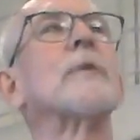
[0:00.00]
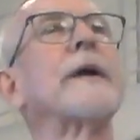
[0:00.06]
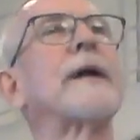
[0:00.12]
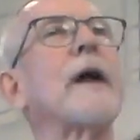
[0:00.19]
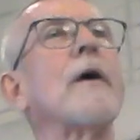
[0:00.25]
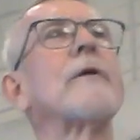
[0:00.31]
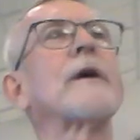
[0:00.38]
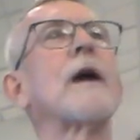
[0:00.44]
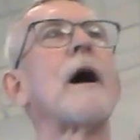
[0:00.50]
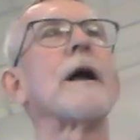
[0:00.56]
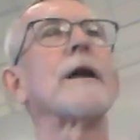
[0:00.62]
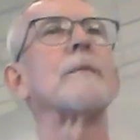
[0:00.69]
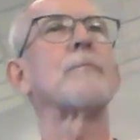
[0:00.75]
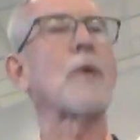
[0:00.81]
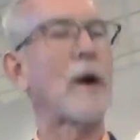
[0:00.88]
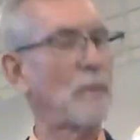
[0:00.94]
We go to
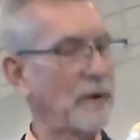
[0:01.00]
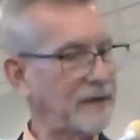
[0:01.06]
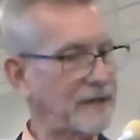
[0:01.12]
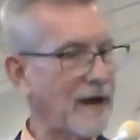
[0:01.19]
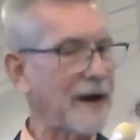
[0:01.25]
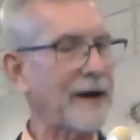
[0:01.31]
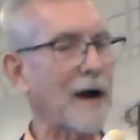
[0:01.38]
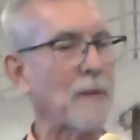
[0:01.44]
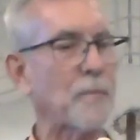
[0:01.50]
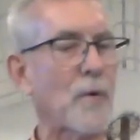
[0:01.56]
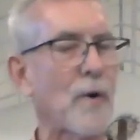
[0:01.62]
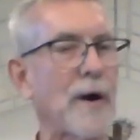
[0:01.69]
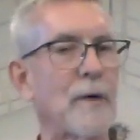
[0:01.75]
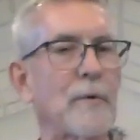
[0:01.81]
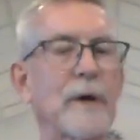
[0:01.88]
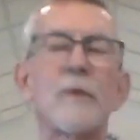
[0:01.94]
God in prayer, we take our
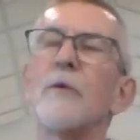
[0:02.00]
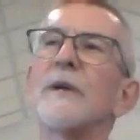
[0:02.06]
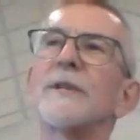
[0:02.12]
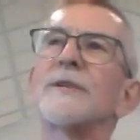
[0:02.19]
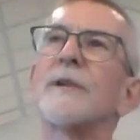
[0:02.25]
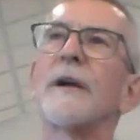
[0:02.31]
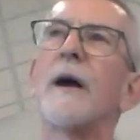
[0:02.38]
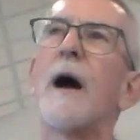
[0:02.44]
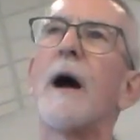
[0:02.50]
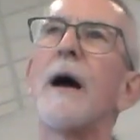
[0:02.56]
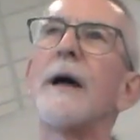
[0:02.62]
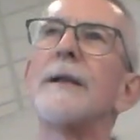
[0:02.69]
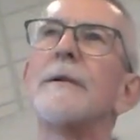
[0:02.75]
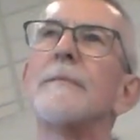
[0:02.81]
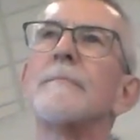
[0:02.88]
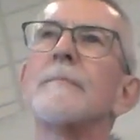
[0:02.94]
prayer request to God